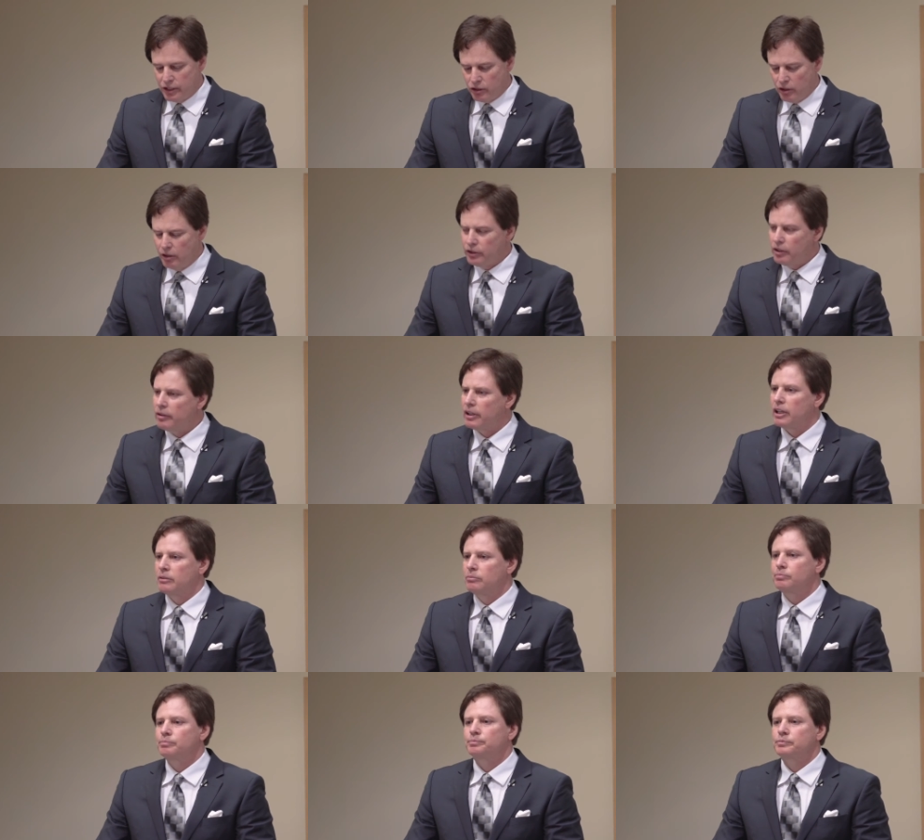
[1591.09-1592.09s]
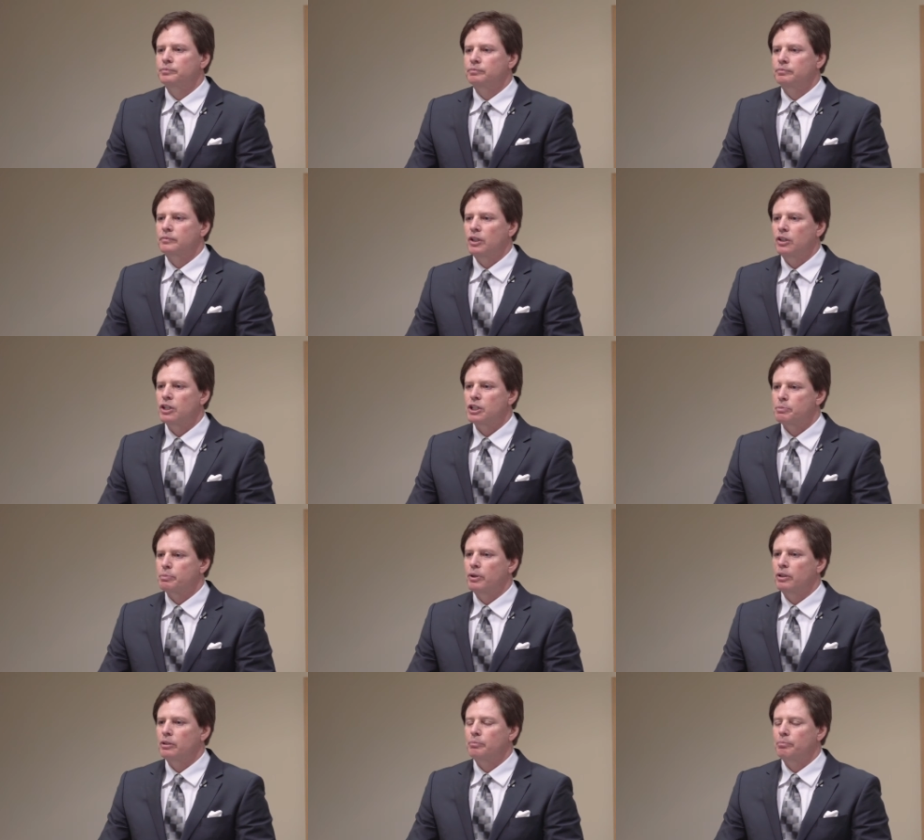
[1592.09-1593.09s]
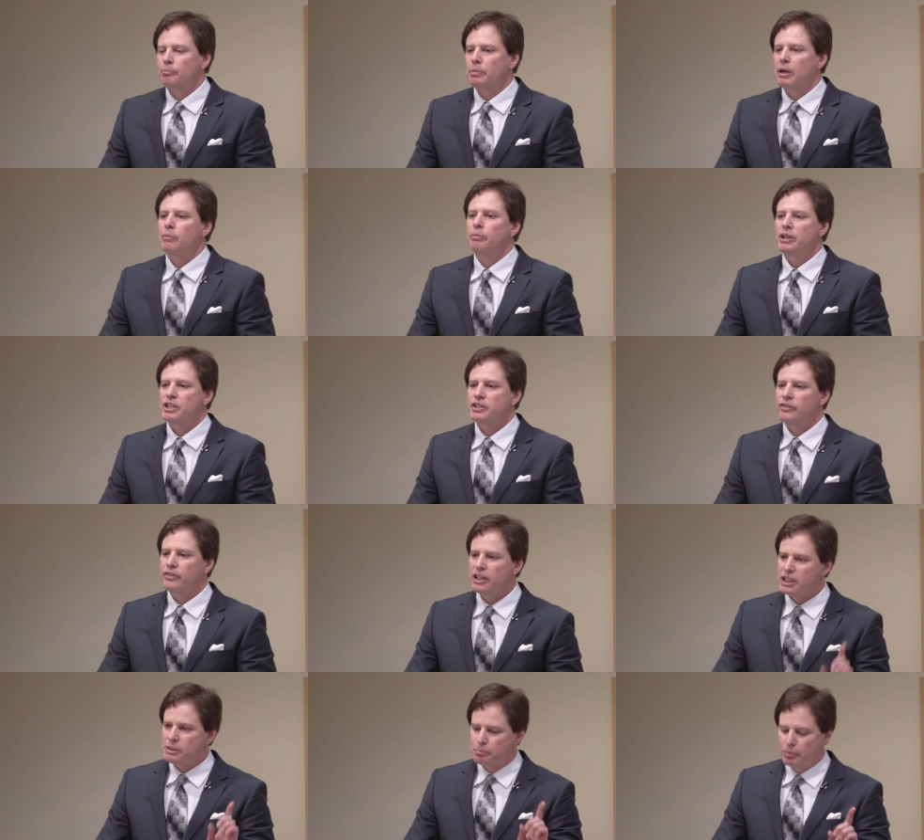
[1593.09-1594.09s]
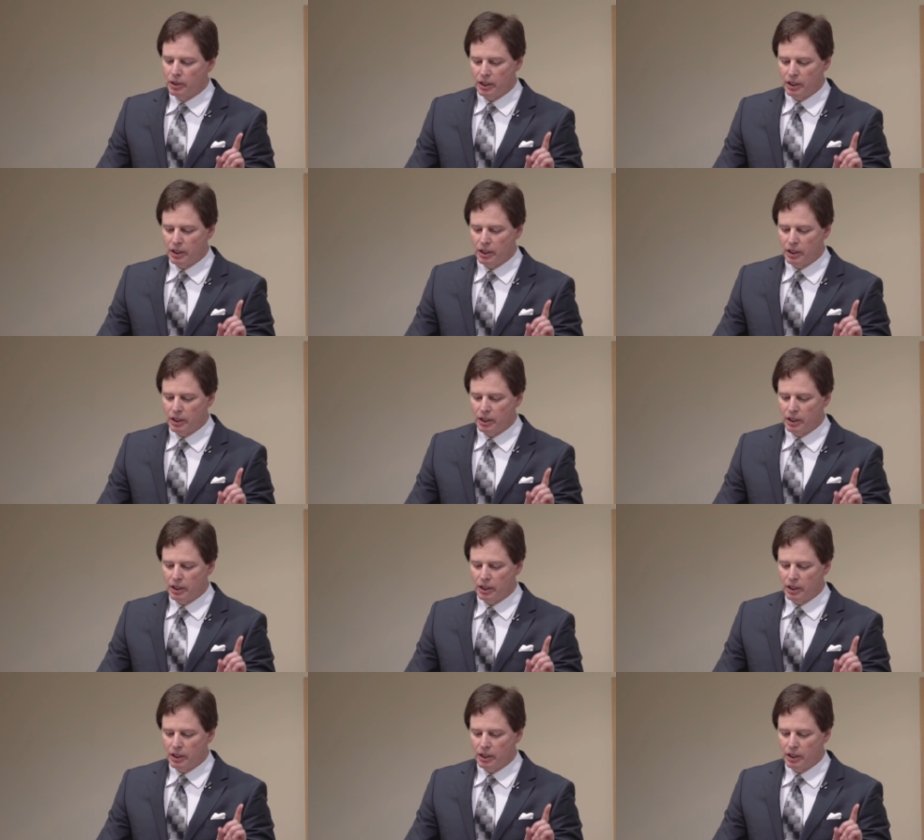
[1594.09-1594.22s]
and y'all know him, Hirschberg, published this